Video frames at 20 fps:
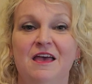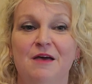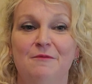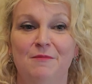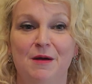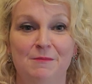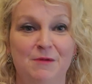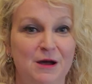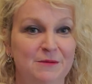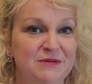
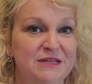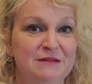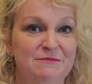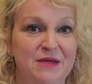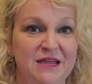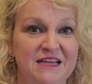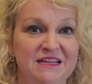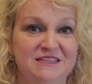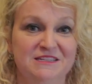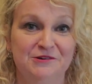My mom didn't
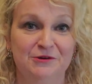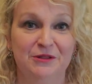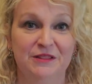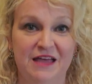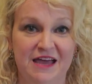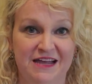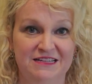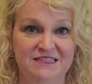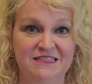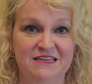make it to
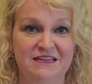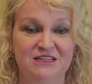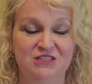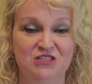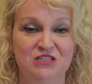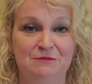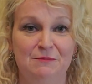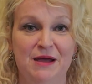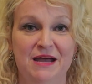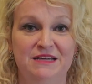Alaska.
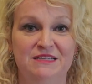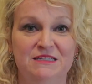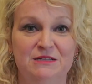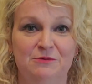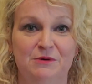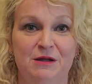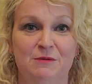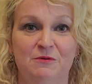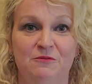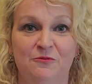She passed
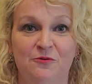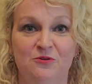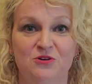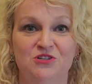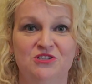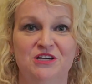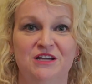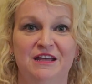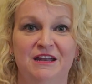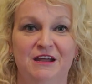away before
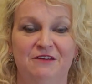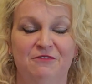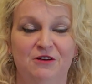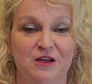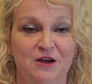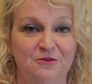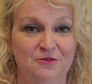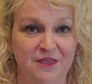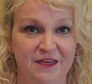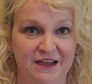she could ever
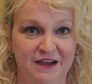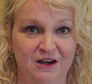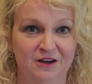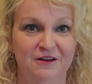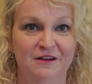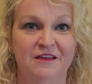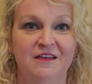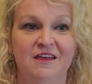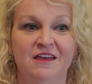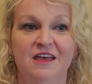go
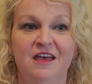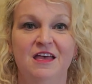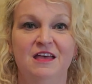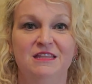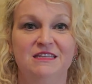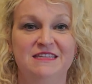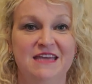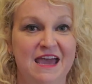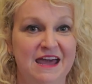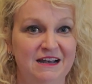there.
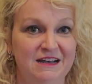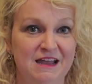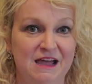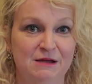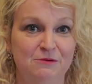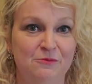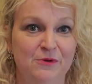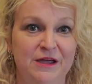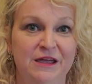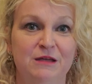Dad and
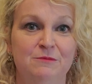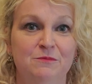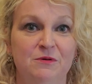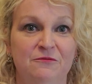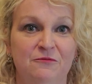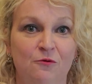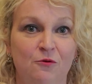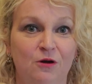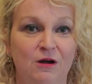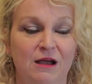I went
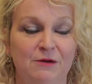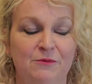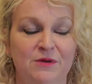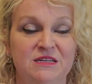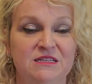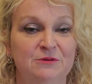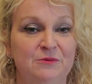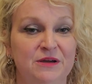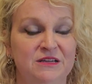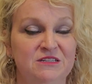before I
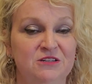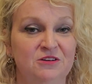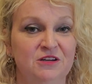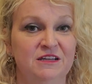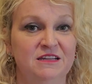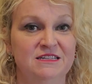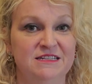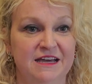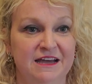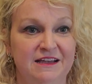went to Western
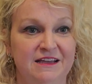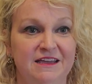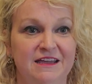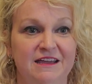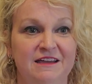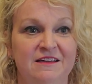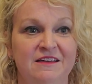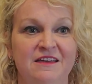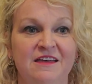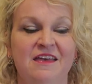
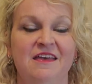Kentucky.